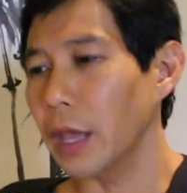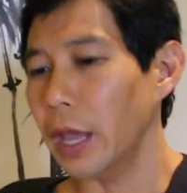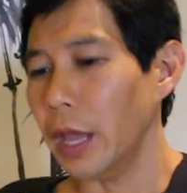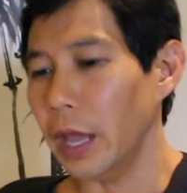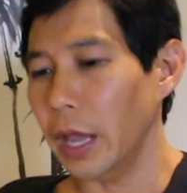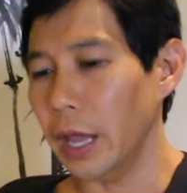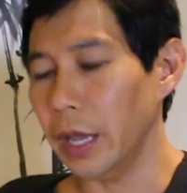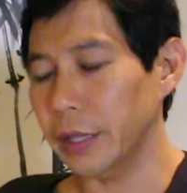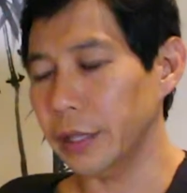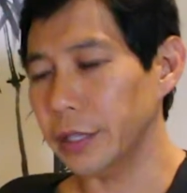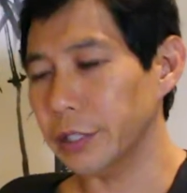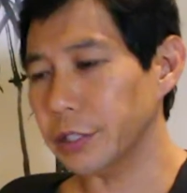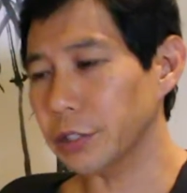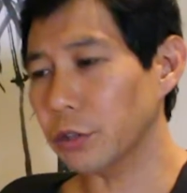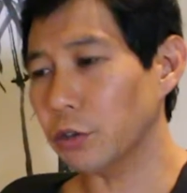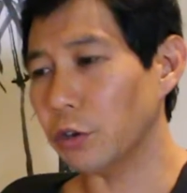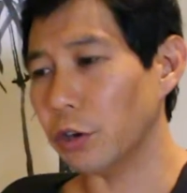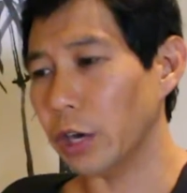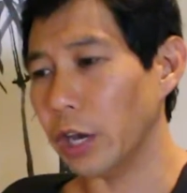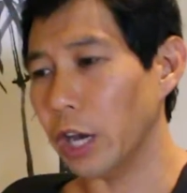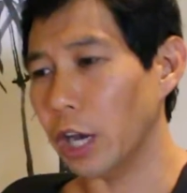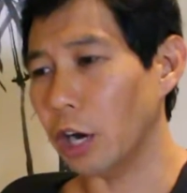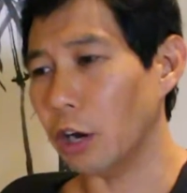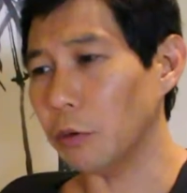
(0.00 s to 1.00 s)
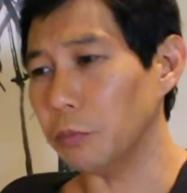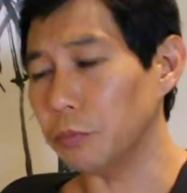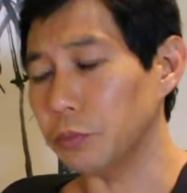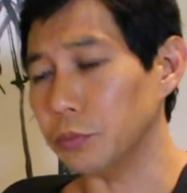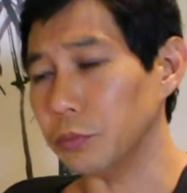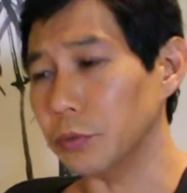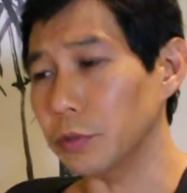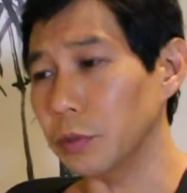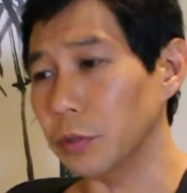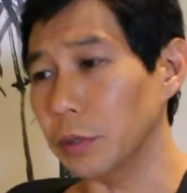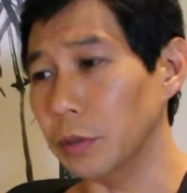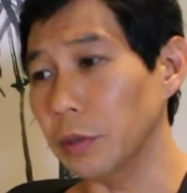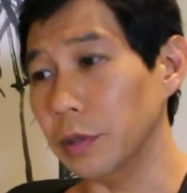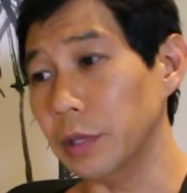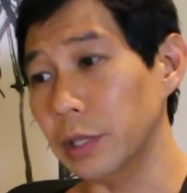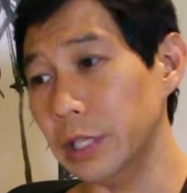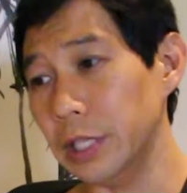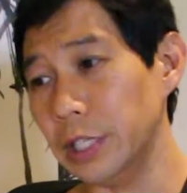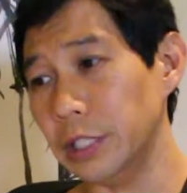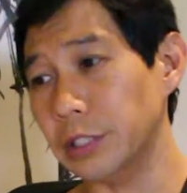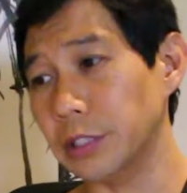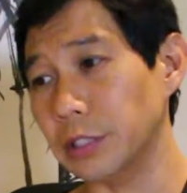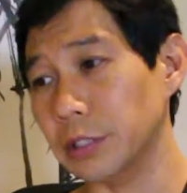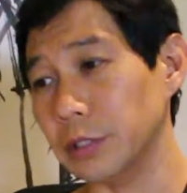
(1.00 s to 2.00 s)
and this will help at
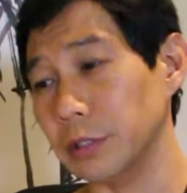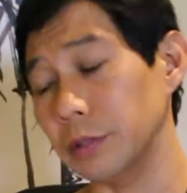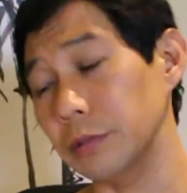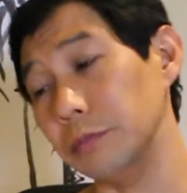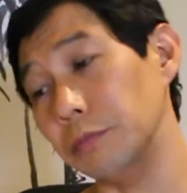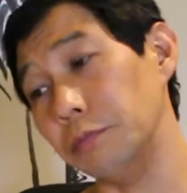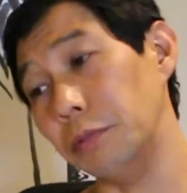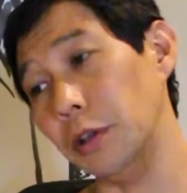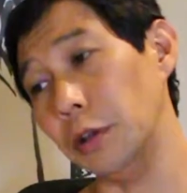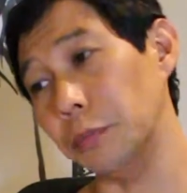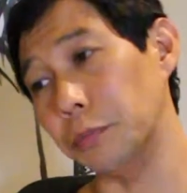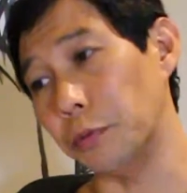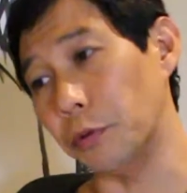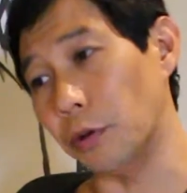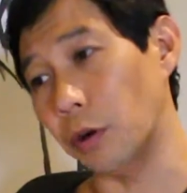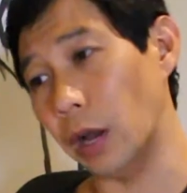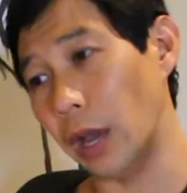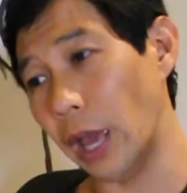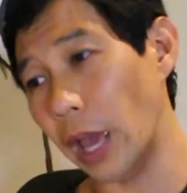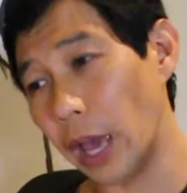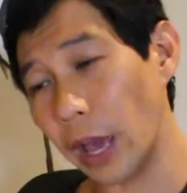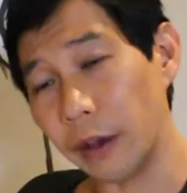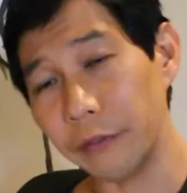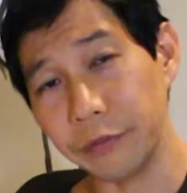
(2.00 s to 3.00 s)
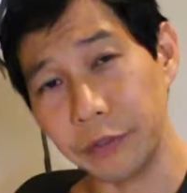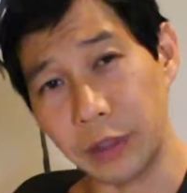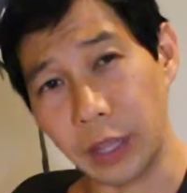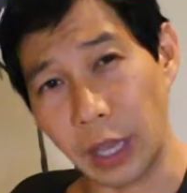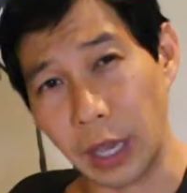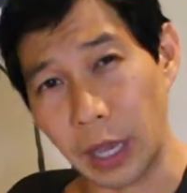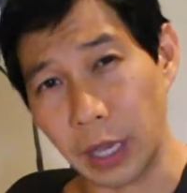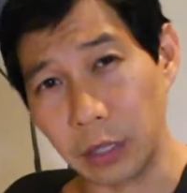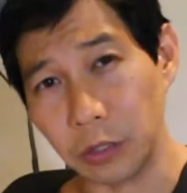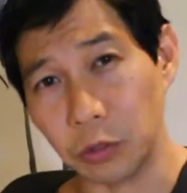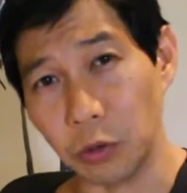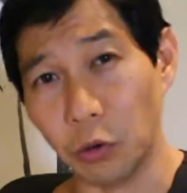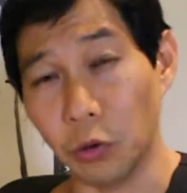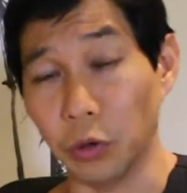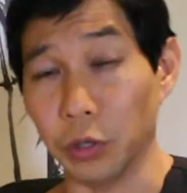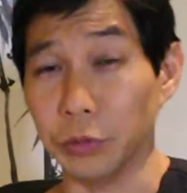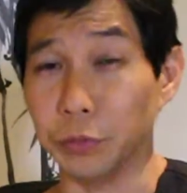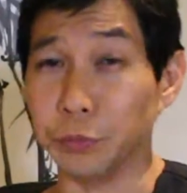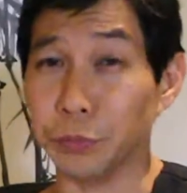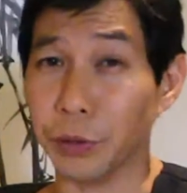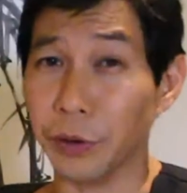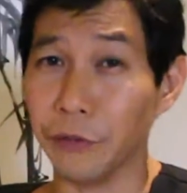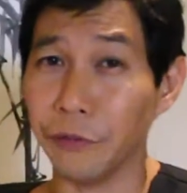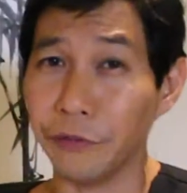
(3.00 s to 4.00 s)
least people have that or
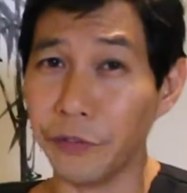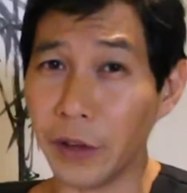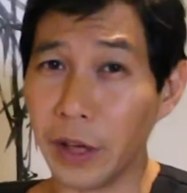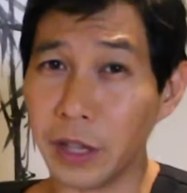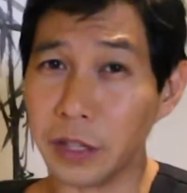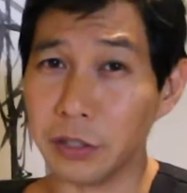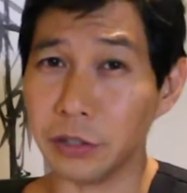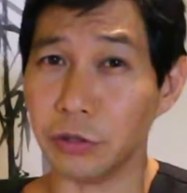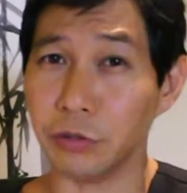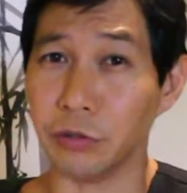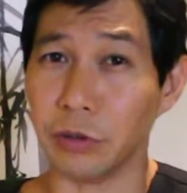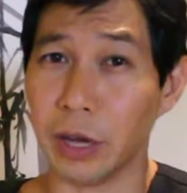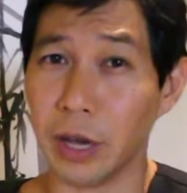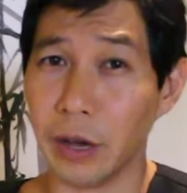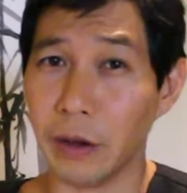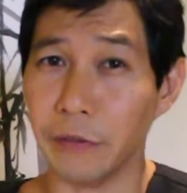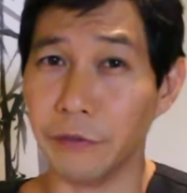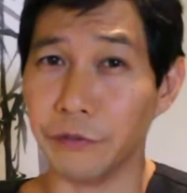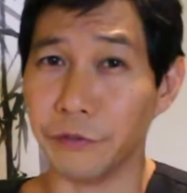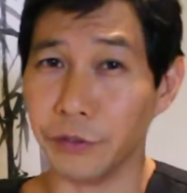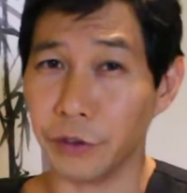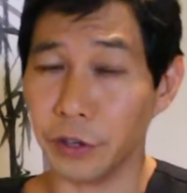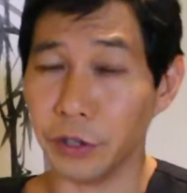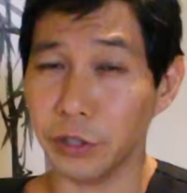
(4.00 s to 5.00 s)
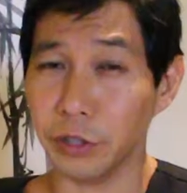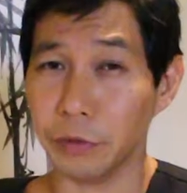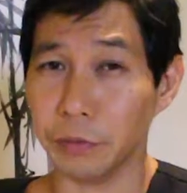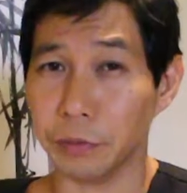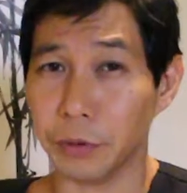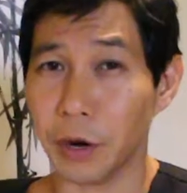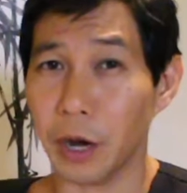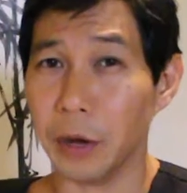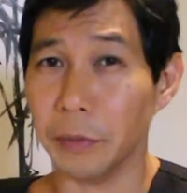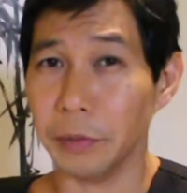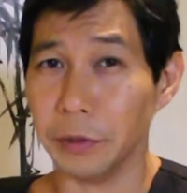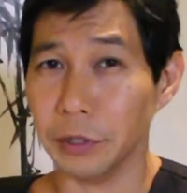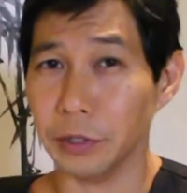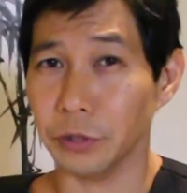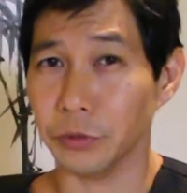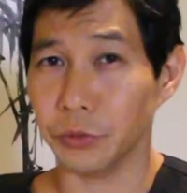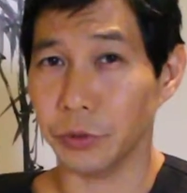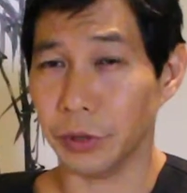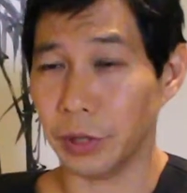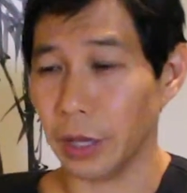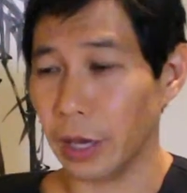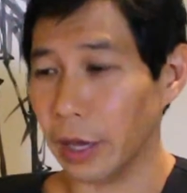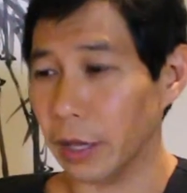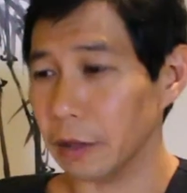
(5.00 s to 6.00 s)
prevent to have further problems
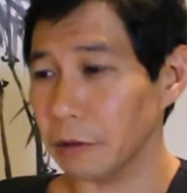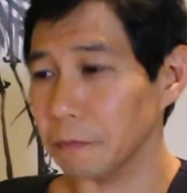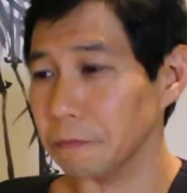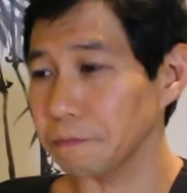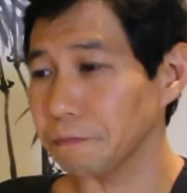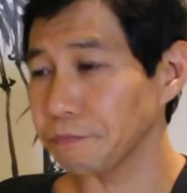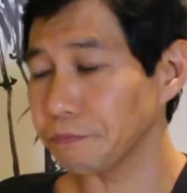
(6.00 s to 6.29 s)
with that.